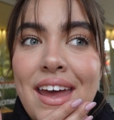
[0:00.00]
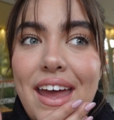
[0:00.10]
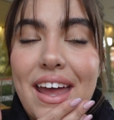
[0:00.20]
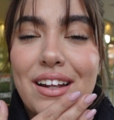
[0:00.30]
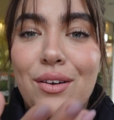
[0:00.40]

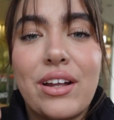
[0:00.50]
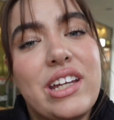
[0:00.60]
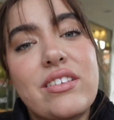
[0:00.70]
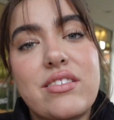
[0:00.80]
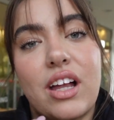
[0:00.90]
and go get
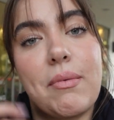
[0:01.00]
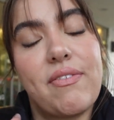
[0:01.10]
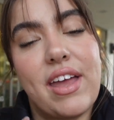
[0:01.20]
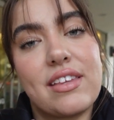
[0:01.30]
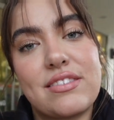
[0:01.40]
needles stuck in my
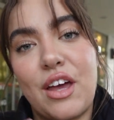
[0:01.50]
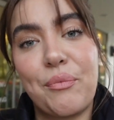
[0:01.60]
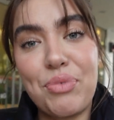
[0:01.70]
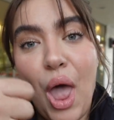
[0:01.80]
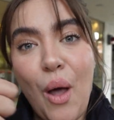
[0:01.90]
face. So
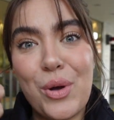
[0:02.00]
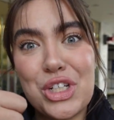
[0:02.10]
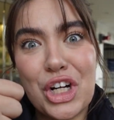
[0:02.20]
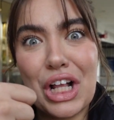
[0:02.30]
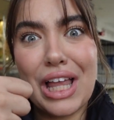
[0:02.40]
wish
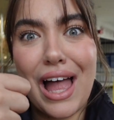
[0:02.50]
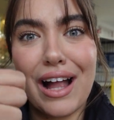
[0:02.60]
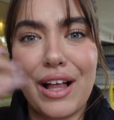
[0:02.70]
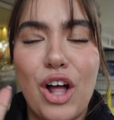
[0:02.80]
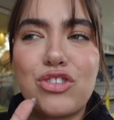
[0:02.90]
your girl
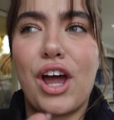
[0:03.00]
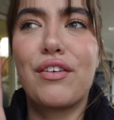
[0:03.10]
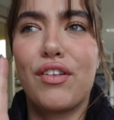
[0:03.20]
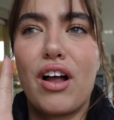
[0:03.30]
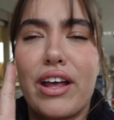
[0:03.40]
luck. I'll try to
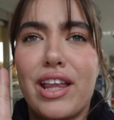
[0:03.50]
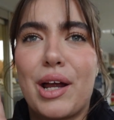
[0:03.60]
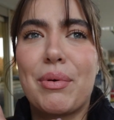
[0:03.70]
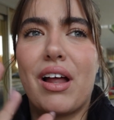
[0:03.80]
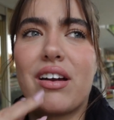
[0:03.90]
vlog in
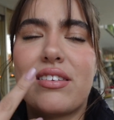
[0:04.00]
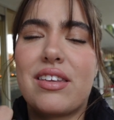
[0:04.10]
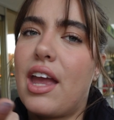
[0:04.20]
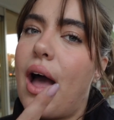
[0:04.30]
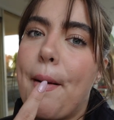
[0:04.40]
there, but
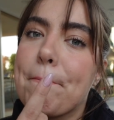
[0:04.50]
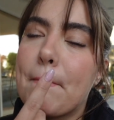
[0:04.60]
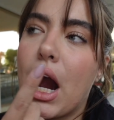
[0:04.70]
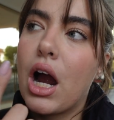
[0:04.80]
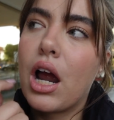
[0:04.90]
honestly, um,
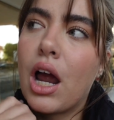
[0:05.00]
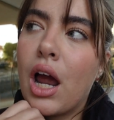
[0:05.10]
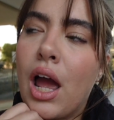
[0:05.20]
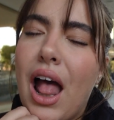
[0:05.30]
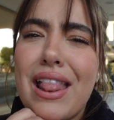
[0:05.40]

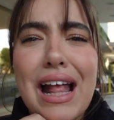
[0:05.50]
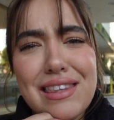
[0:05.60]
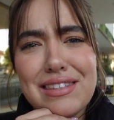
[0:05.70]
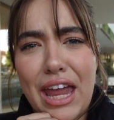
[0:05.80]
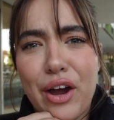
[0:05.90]

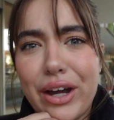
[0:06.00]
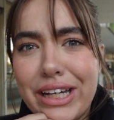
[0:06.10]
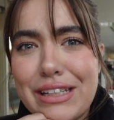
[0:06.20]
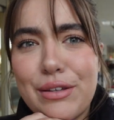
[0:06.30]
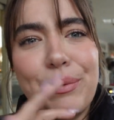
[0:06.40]
that's
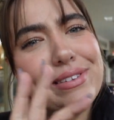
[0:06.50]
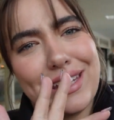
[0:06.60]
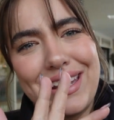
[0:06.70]
scary. So we'll see.